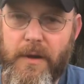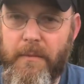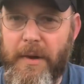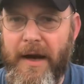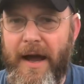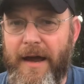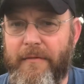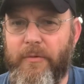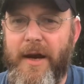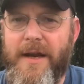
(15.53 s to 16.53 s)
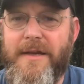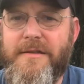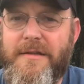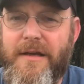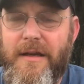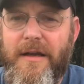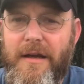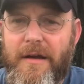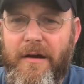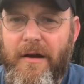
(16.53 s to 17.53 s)
But I have raised
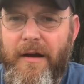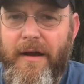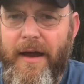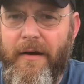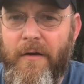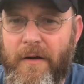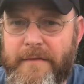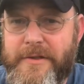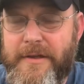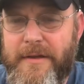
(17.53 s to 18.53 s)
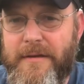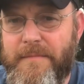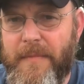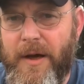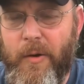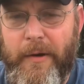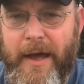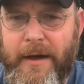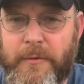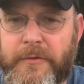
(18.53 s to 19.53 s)
and harvested my own
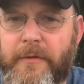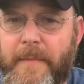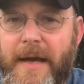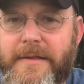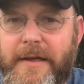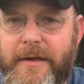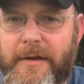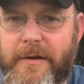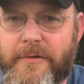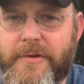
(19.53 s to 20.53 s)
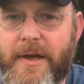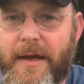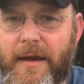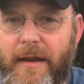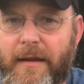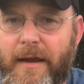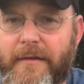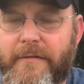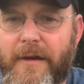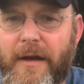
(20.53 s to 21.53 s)
animals for about 10 years, and
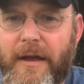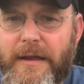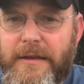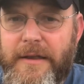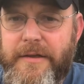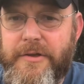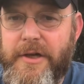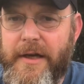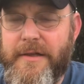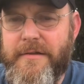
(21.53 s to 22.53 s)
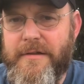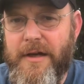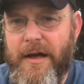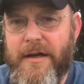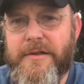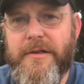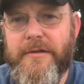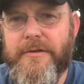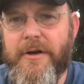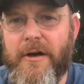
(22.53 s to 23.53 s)
that's chickens, ducks,
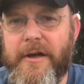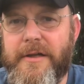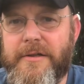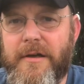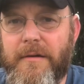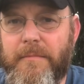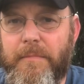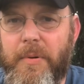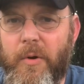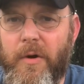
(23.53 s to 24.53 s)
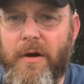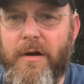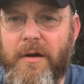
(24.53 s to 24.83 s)
turkeys, pork.